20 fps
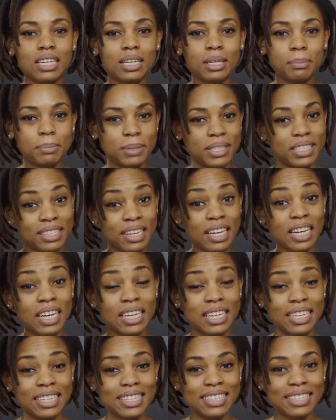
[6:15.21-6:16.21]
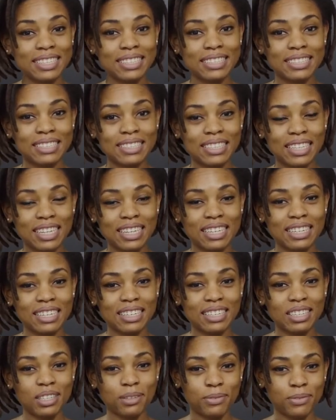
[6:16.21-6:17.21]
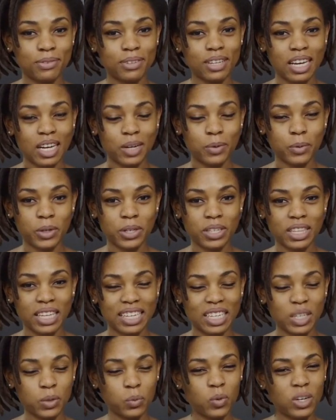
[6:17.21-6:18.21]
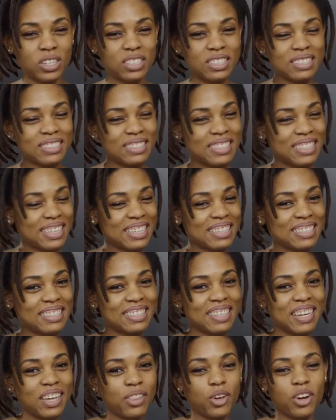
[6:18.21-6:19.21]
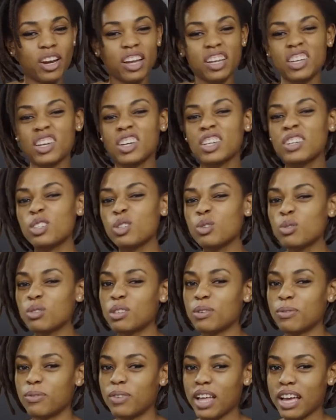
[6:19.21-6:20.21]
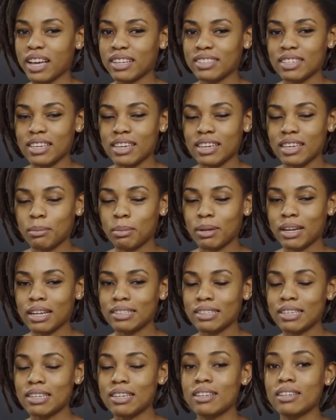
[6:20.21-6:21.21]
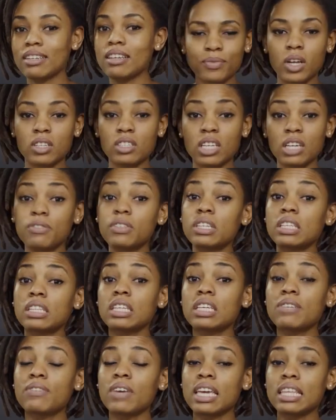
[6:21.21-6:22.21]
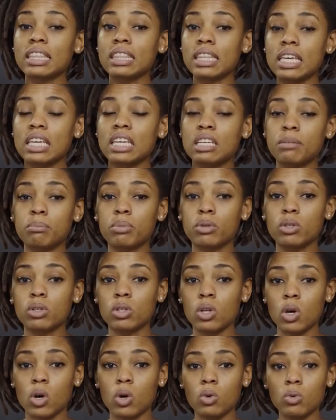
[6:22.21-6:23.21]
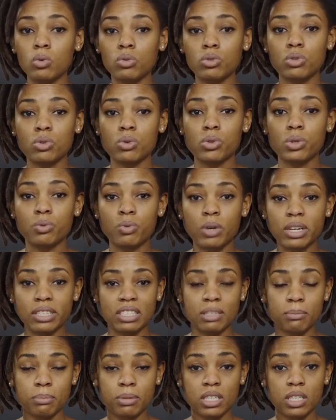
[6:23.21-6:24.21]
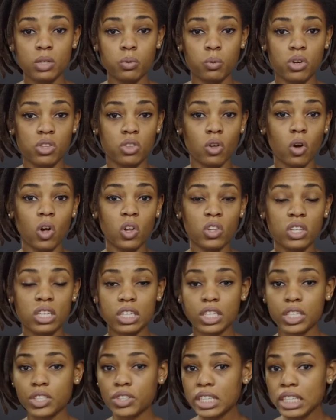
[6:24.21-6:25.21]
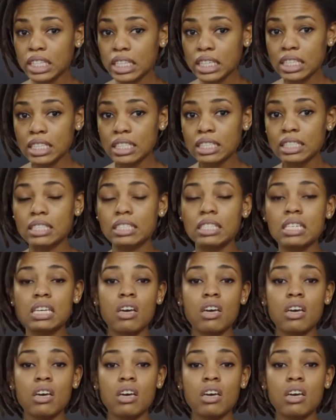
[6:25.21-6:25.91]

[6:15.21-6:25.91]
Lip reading: because the flour, it wasn't sticking together. I could have used a flax egg, but I didn't. I'll definitely leave a link below to the recipe with all the ingredients,